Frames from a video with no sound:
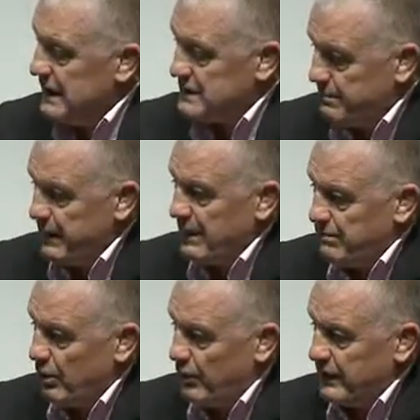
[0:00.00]
is a big
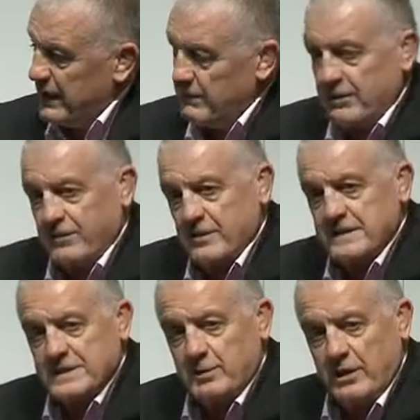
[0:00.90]
important element for
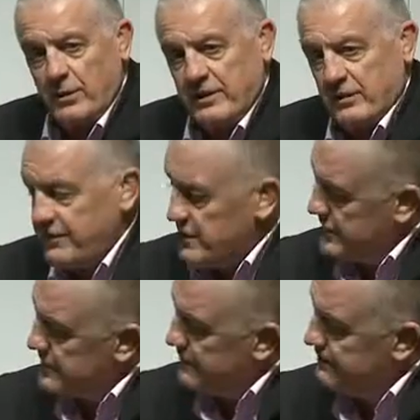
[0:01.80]
us as we go into
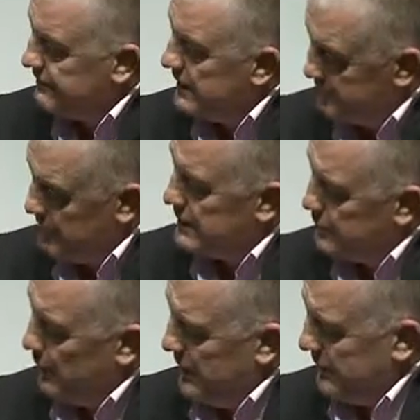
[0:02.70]
efficiency. So that's
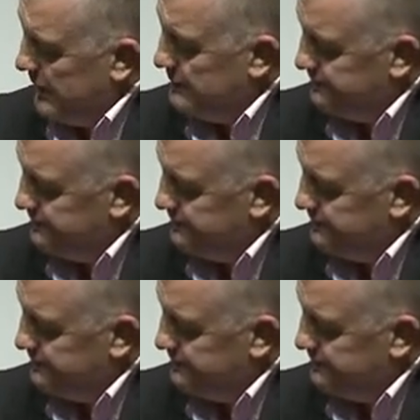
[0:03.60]
what we do.